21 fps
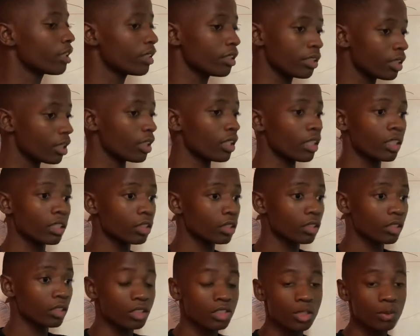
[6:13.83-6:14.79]

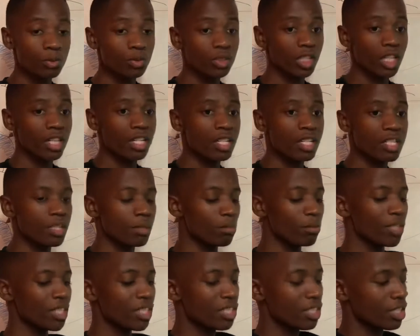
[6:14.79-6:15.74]
the tributaries
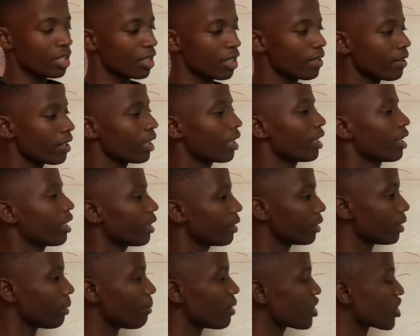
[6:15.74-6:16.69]
meets
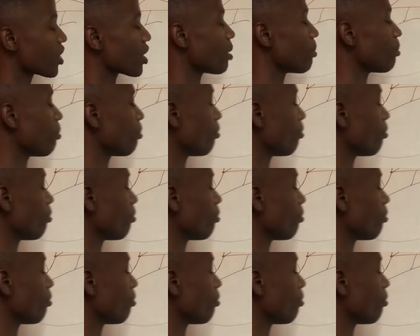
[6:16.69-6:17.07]
the mainstream.